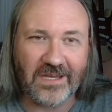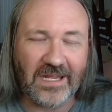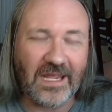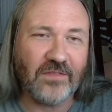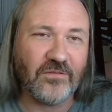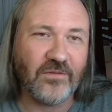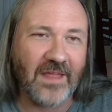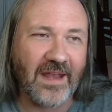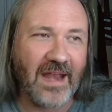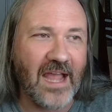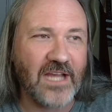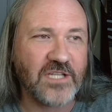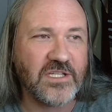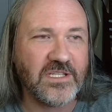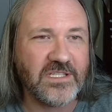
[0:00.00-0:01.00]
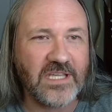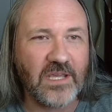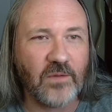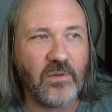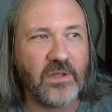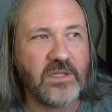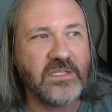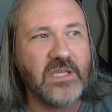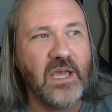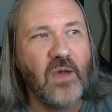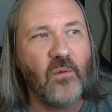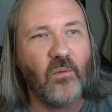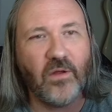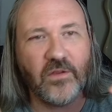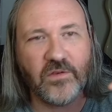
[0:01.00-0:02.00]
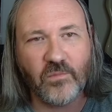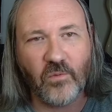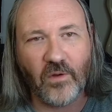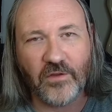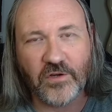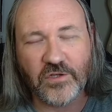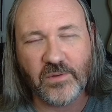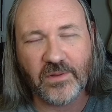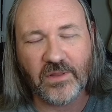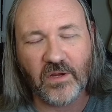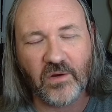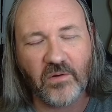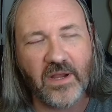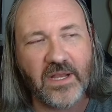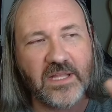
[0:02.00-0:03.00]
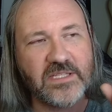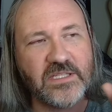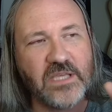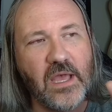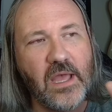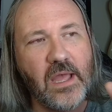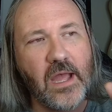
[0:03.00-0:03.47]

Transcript: to get through that action sequence while they're doing the credits,